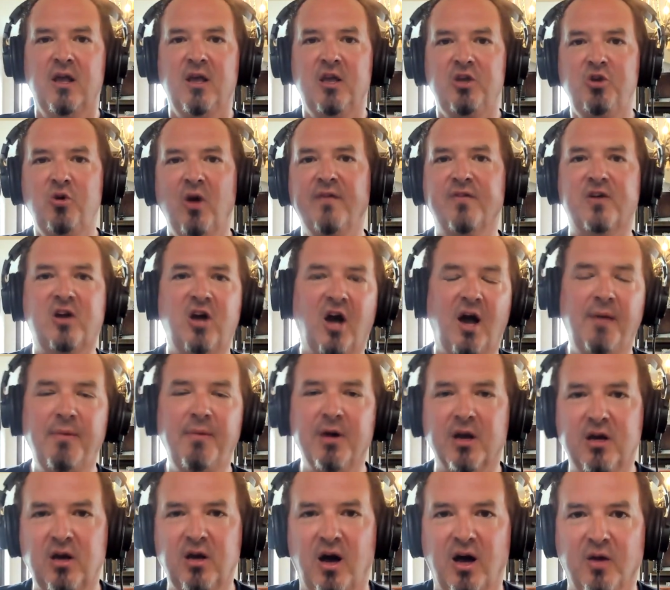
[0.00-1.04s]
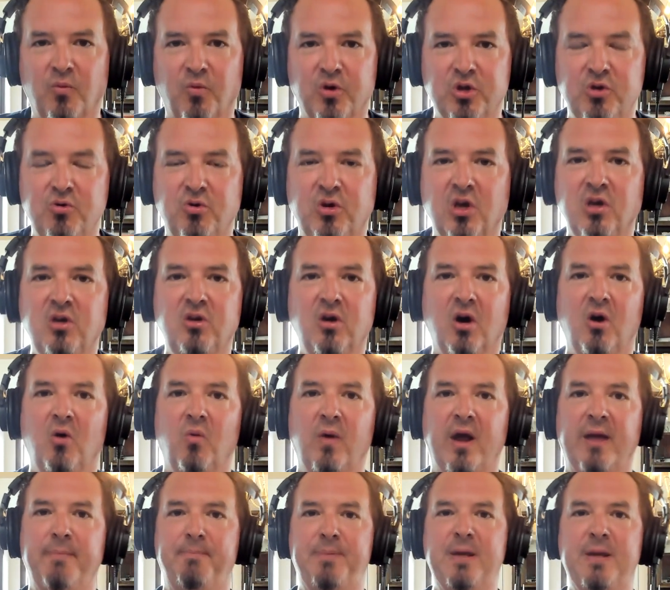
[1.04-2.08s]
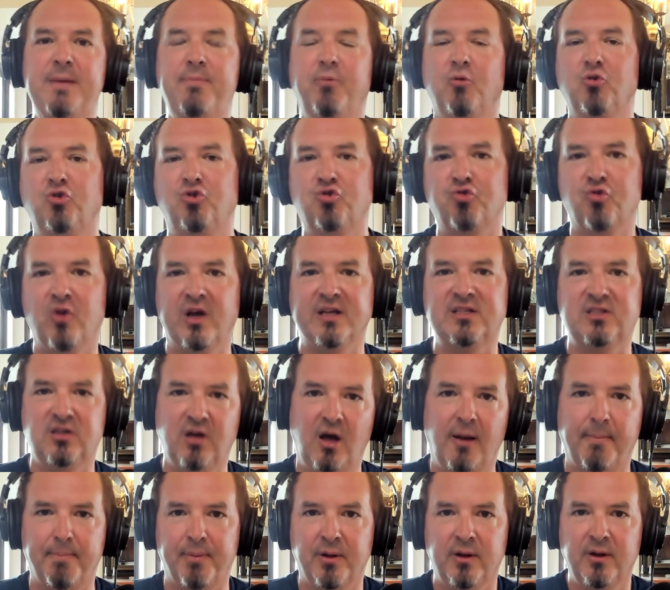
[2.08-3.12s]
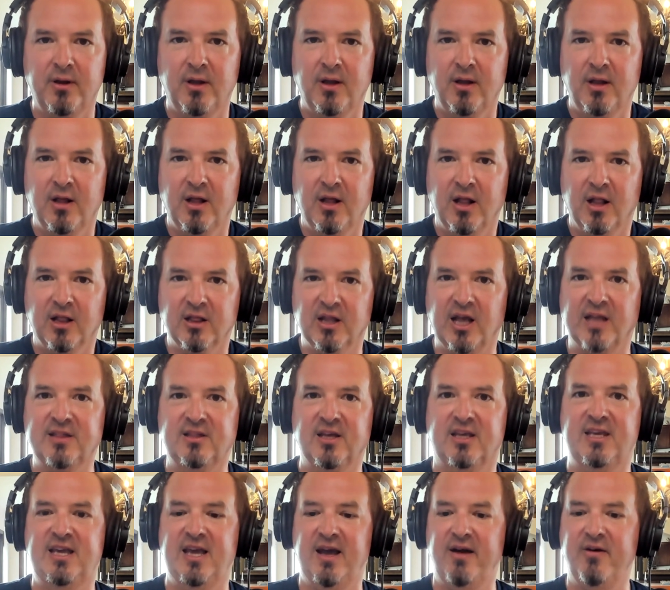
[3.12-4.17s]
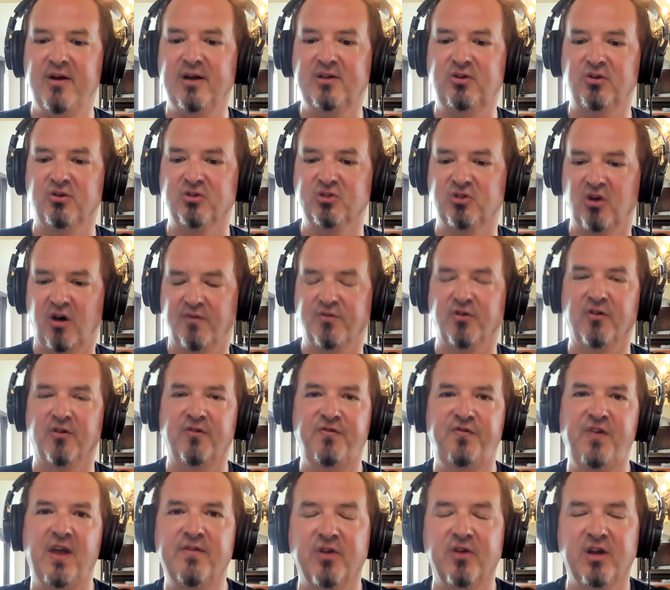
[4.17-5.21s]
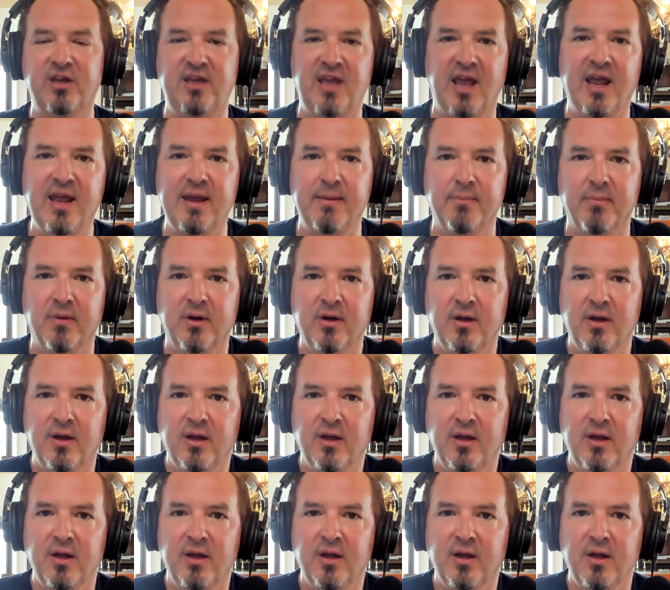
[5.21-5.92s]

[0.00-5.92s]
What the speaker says: you have Comic-Con where you can go and people dress up like the characters of their favorite game.